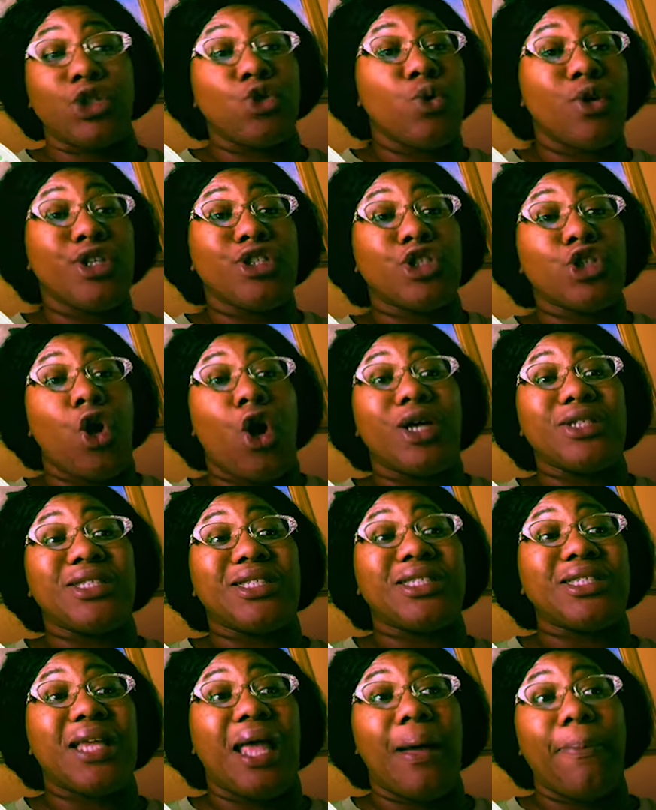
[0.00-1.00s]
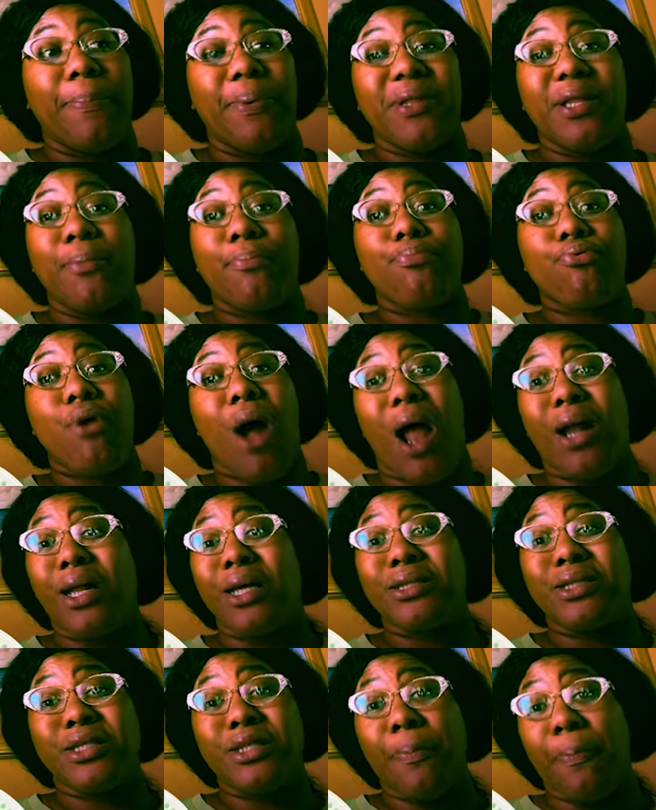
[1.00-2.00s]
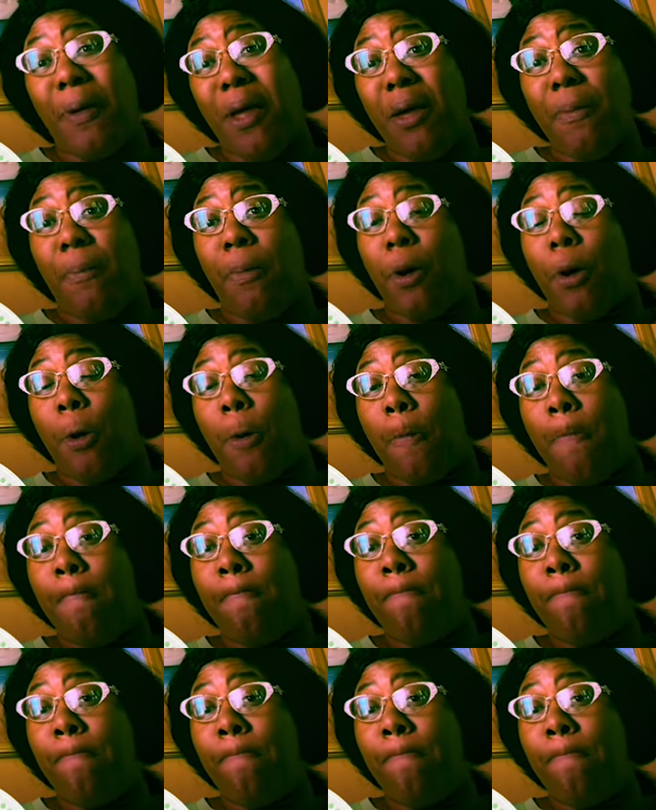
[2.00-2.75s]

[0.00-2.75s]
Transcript: you can start sampling products to people.